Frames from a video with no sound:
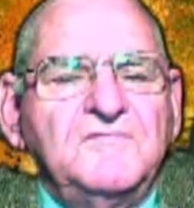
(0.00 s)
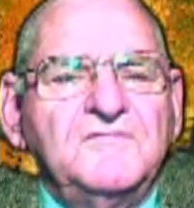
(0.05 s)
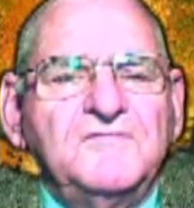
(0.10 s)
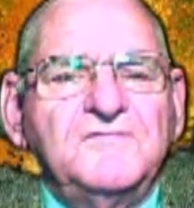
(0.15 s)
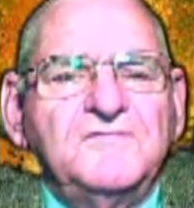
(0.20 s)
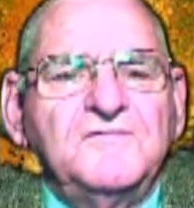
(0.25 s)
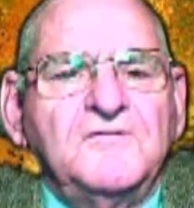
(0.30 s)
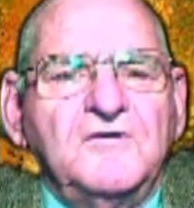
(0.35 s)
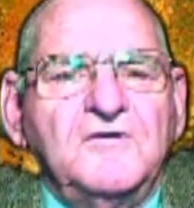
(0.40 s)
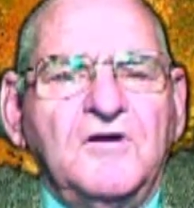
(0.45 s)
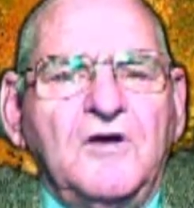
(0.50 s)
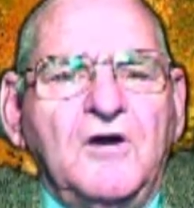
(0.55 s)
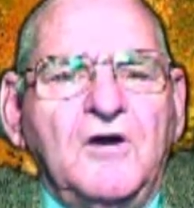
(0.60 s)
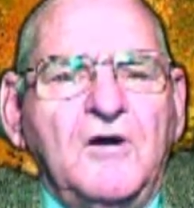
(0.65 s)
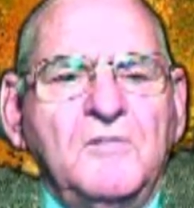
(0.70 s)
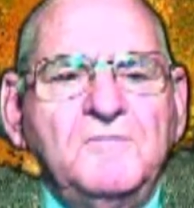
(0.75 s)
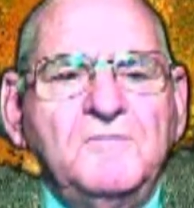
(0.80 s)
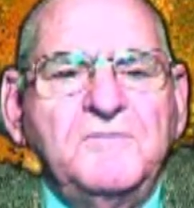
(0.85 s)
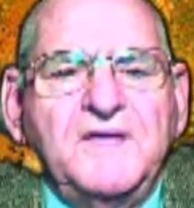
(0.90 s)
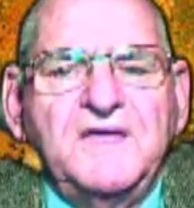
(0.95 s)
for
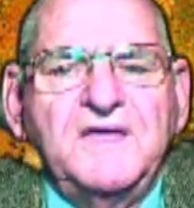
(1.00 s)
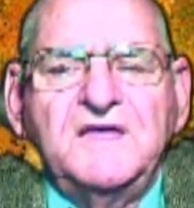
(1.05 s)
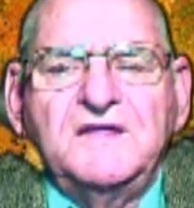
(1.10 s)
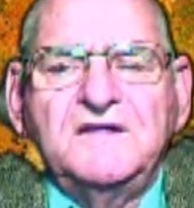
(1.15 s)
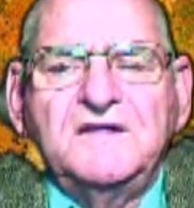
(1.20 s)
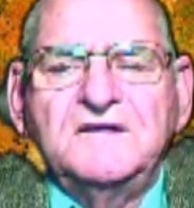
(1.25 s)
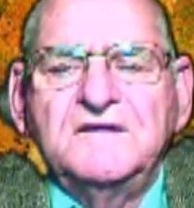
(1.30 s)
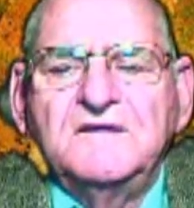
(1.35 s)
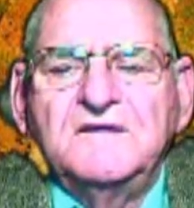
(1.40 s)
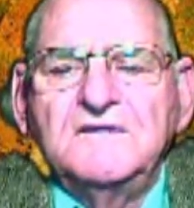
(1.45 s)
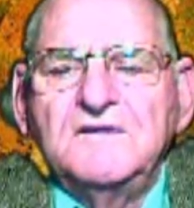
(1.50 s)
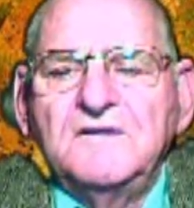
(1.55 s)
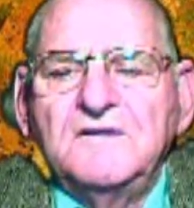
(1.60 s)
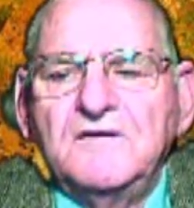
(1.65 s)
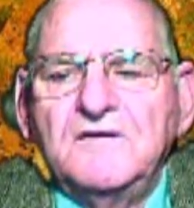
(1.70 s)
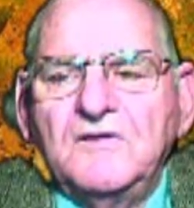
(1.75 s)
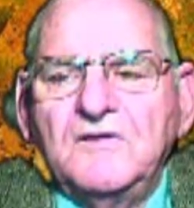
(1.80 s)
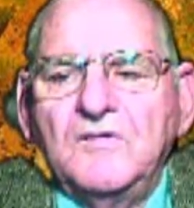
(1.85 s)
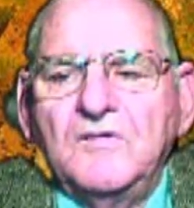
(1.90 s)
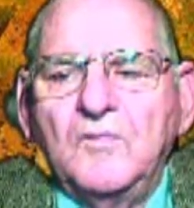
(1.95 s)
all being
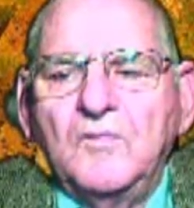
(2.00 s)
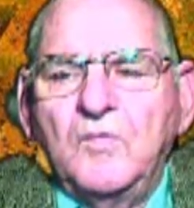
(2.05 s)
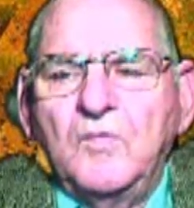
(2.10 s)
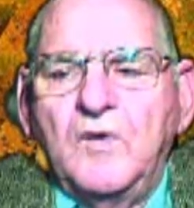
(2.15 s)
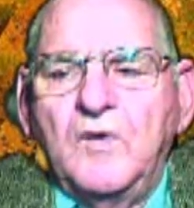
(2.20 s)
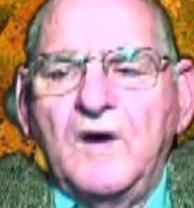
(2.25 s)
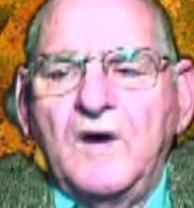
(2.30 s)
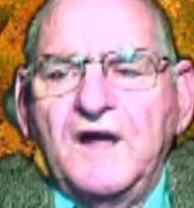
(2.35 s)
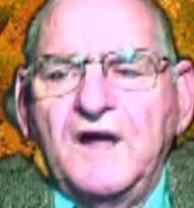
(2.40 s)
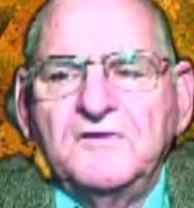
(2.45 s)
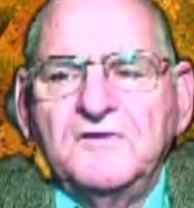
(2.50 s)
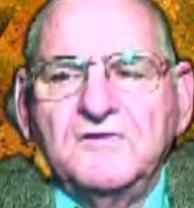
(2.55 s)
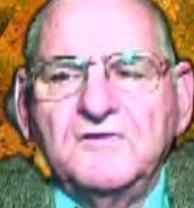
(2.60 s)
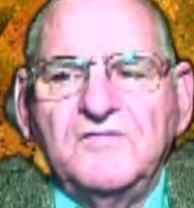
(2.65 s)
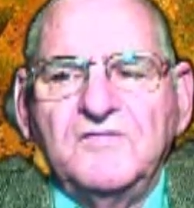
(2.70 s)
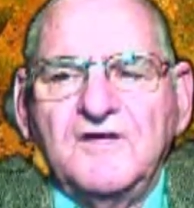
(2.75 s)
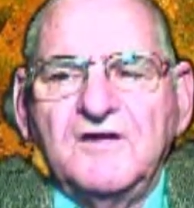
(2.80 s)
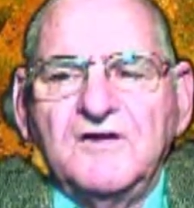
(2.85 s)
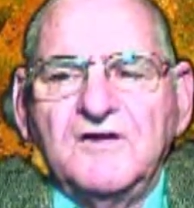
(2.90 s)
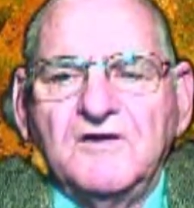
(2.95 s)
while you're
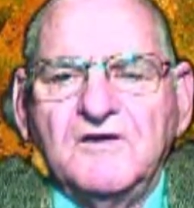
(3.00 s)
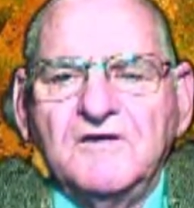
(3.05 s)
there.